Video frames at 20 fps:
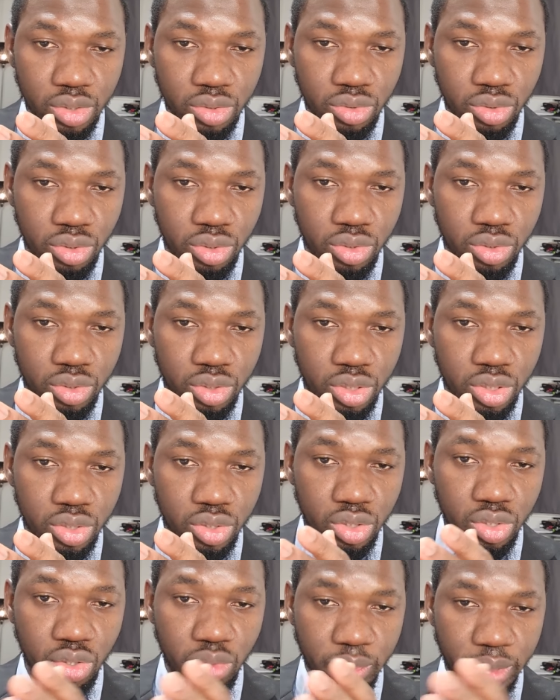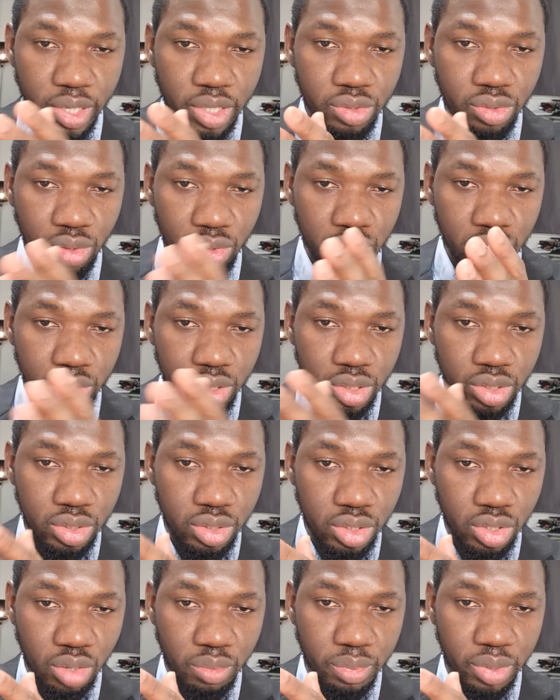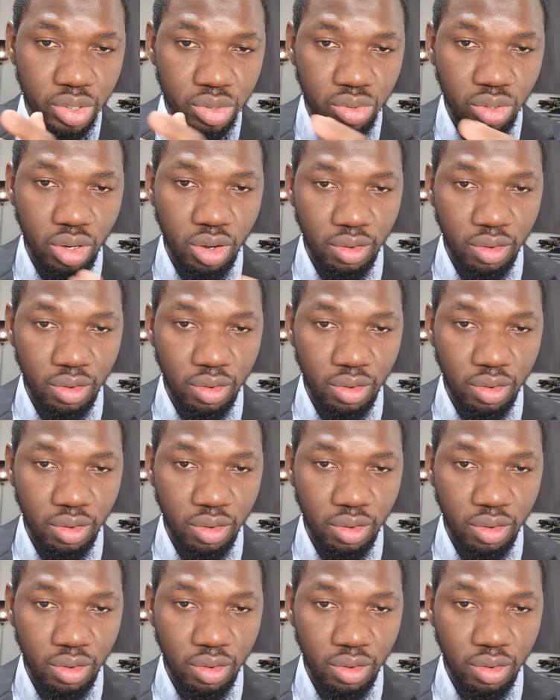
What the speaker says: to the numerator to the denominator